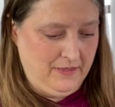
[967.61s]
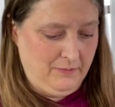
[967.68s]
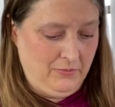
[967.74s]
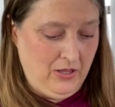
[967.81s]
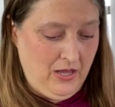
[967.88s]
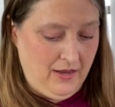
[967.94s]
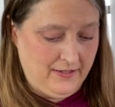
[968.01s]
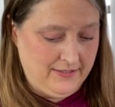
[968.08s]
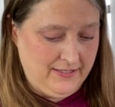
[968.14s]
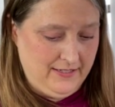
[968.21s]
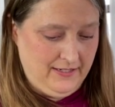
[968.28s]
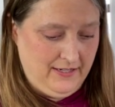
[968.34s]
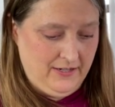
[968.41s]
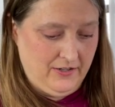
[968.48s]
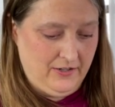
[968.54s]
blocks
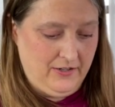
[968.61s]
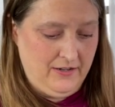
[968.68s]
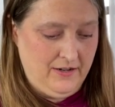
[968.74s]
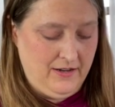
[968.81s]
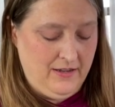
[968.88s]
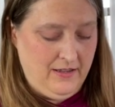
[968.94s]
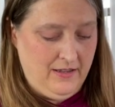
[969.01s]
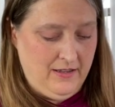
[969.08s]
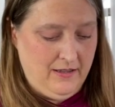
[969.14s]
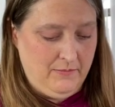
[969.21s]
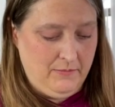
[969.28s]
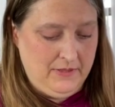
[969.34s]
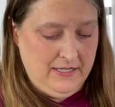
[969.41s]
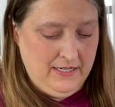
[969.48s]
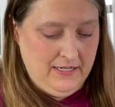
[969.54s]
in here.
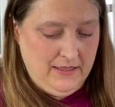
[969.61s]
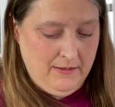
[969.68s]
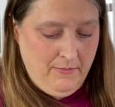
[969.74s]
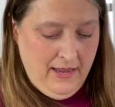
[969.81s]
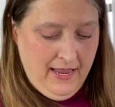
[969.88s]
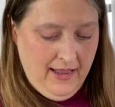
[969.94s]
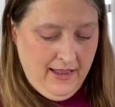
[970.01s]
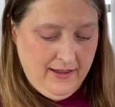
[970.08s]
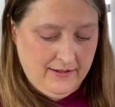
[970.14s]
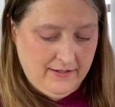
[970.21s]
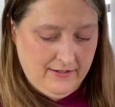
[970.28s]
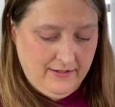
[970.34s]
But then in the back,